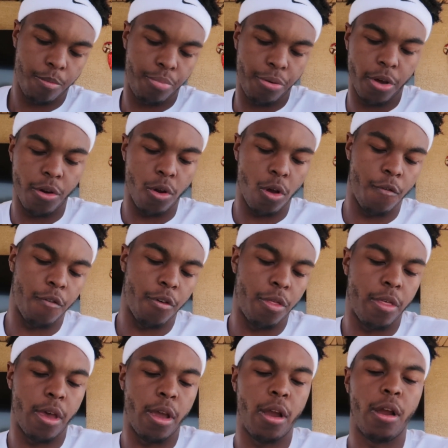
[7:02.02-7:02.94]
put it over
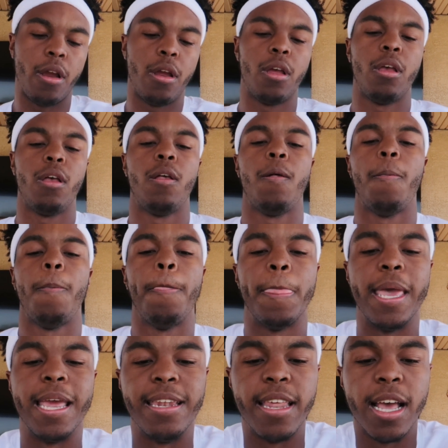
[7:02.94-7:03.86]
there.
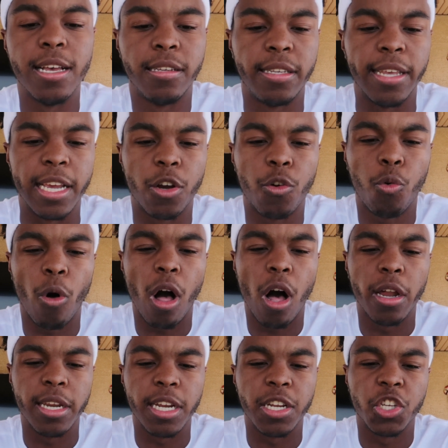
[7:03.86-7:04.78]
It does say
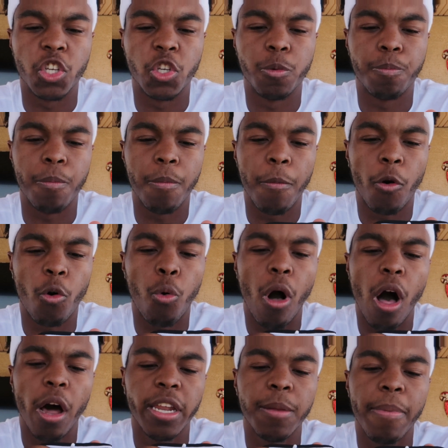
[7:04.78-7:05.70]

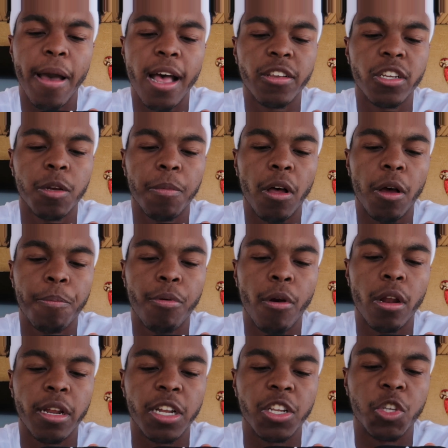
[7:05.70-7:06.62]
quality basketball
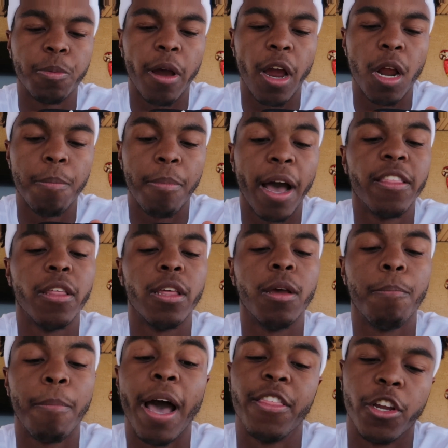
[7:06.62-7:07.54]
product inspired by
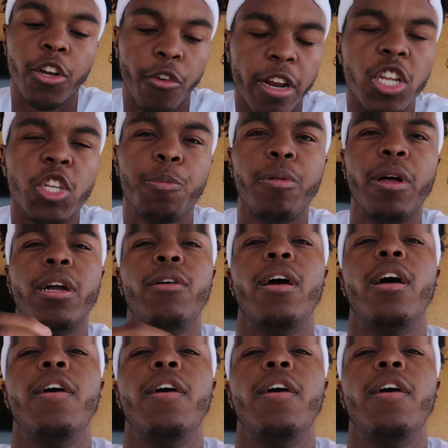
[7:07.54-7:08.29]
the greatest player